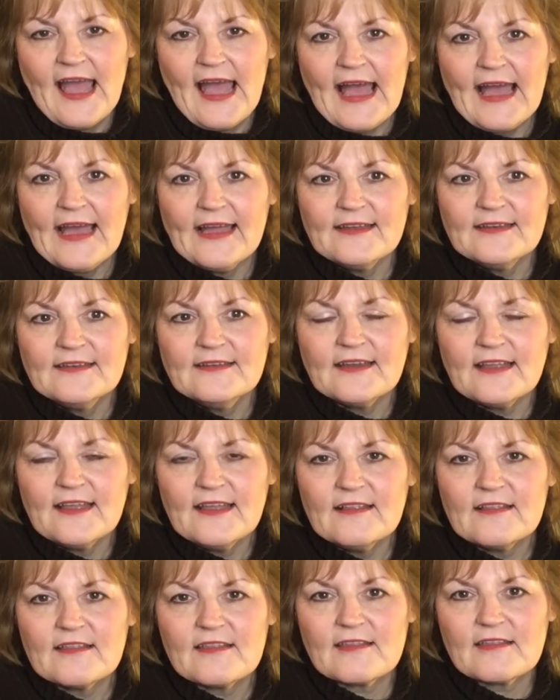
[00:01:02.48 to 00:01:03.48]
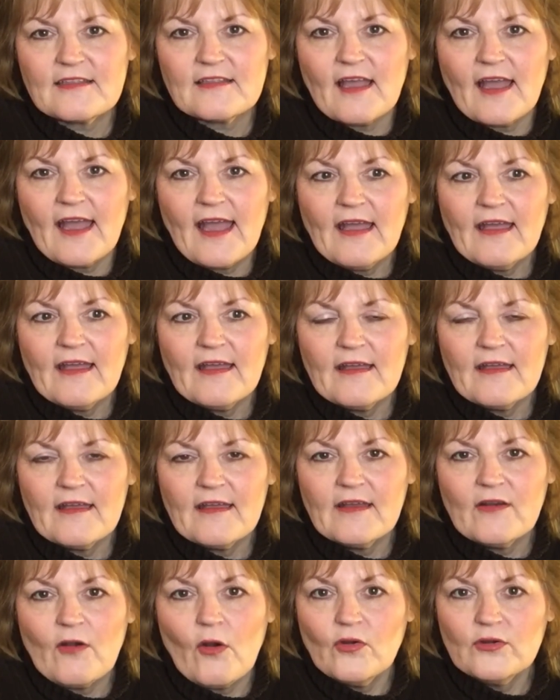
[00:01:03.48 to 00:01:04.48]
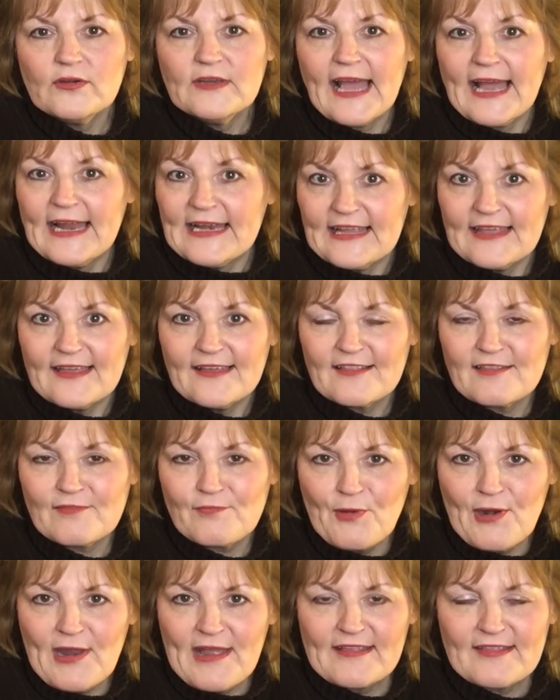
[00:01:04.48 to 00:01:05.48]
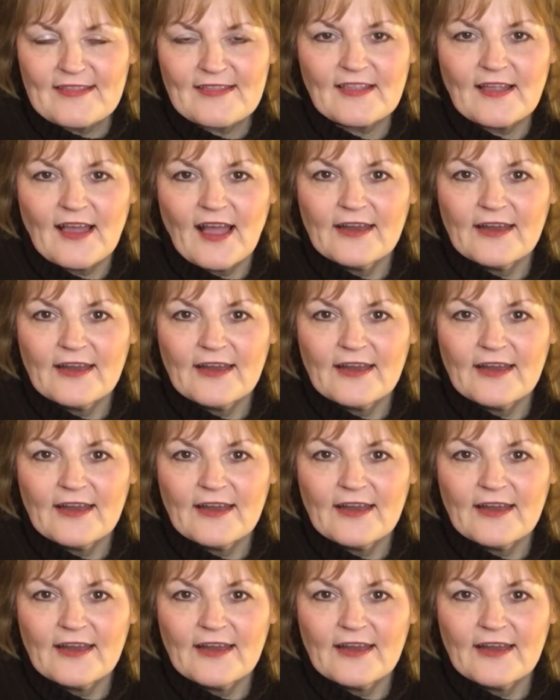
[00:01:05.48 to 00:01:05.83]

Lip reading: and it's on AliExpress.